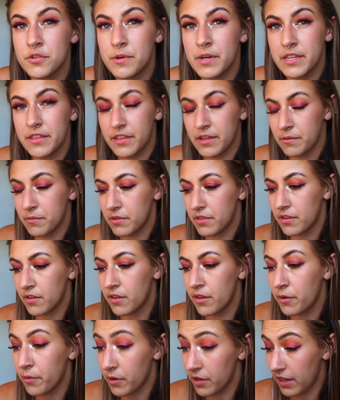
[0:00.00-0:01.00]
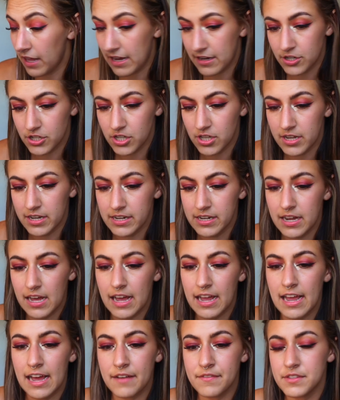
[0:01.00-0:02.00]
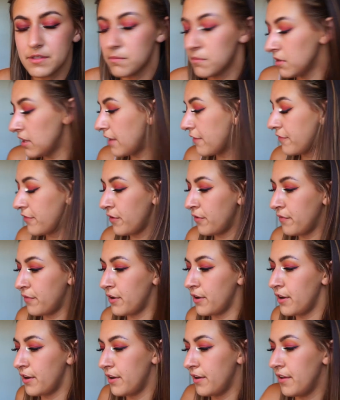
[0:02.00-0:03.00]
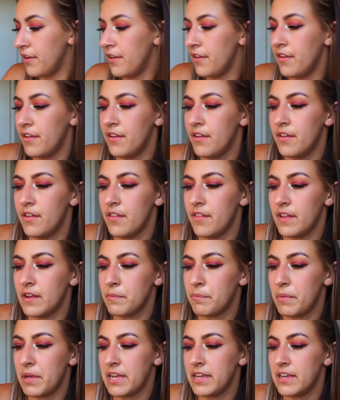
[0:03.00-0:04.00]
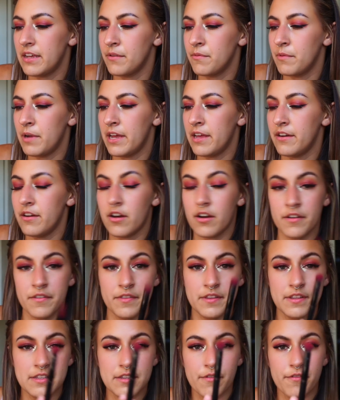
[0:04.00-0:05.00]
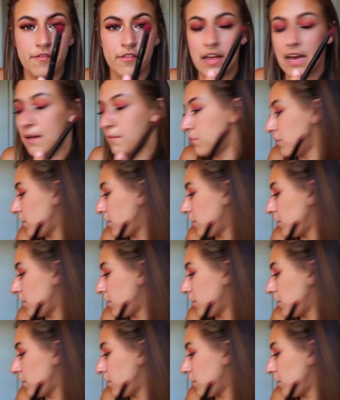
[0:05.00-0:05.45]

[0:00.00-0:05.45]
do anything with the lower lash line. I have some leftover like, pink and red on this flat